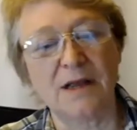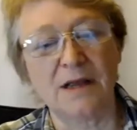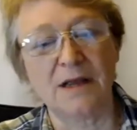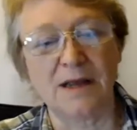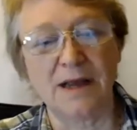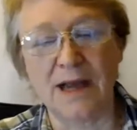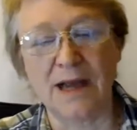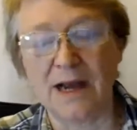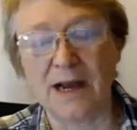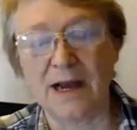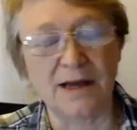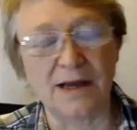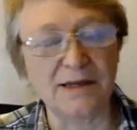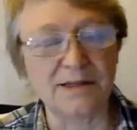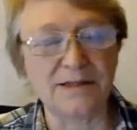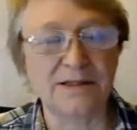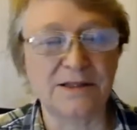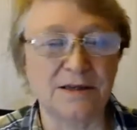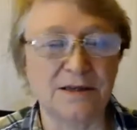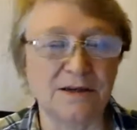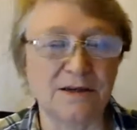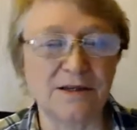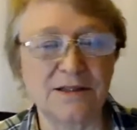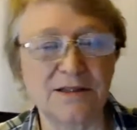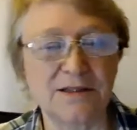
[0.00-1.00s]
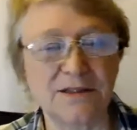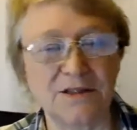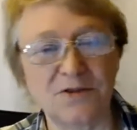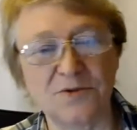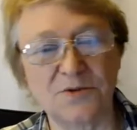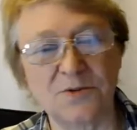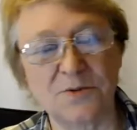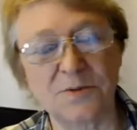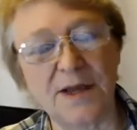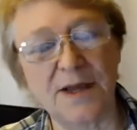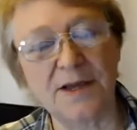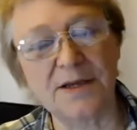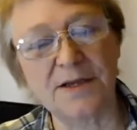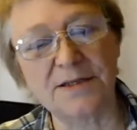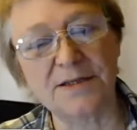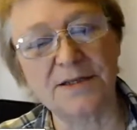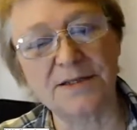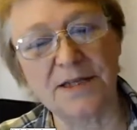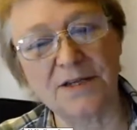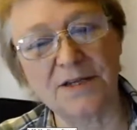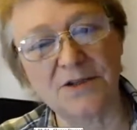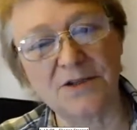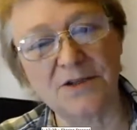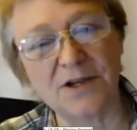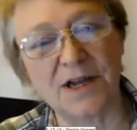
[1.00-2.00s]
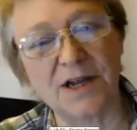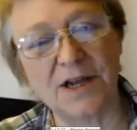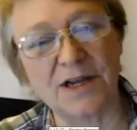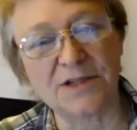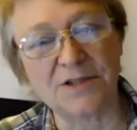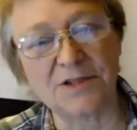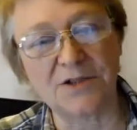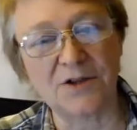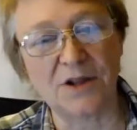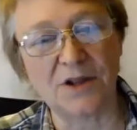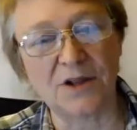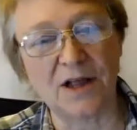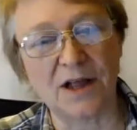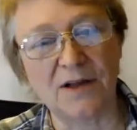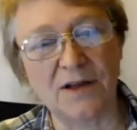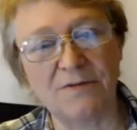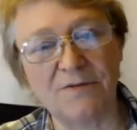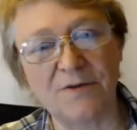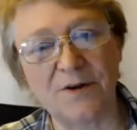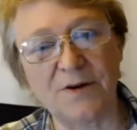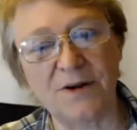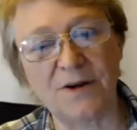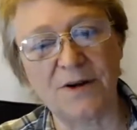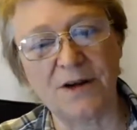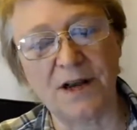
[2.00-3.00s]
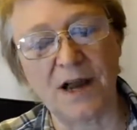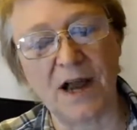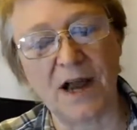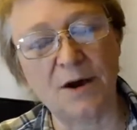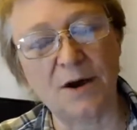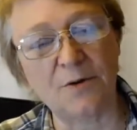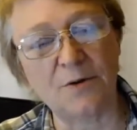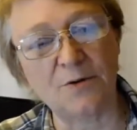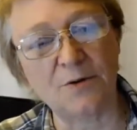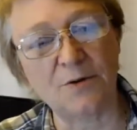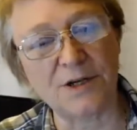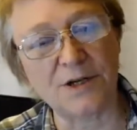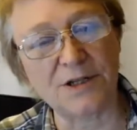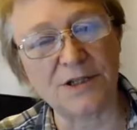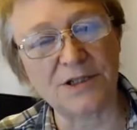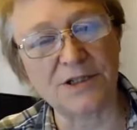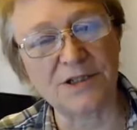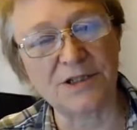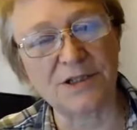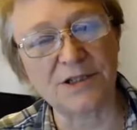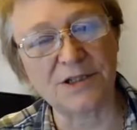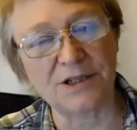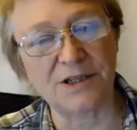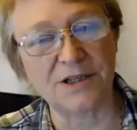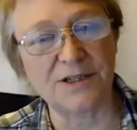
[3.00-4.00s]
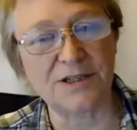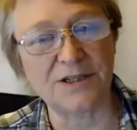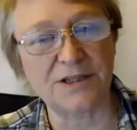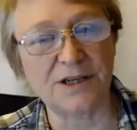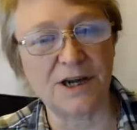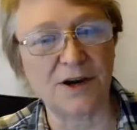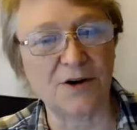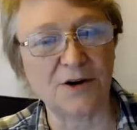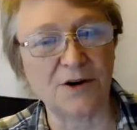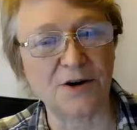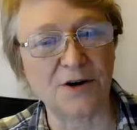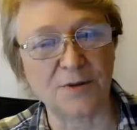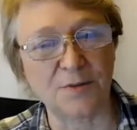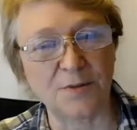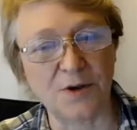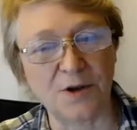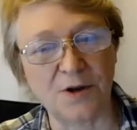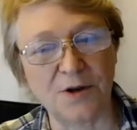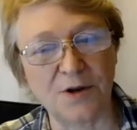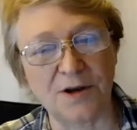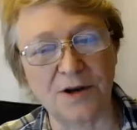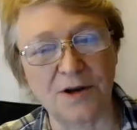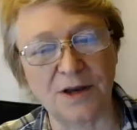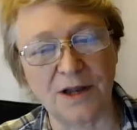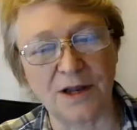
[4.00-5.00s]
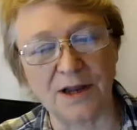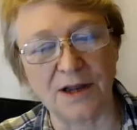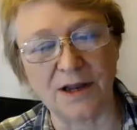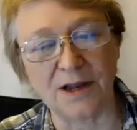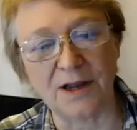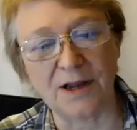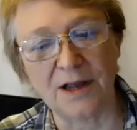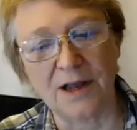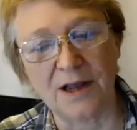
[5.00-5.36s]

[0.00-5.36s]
yeah, it's a tremendous educational effort and outreach to the entire community.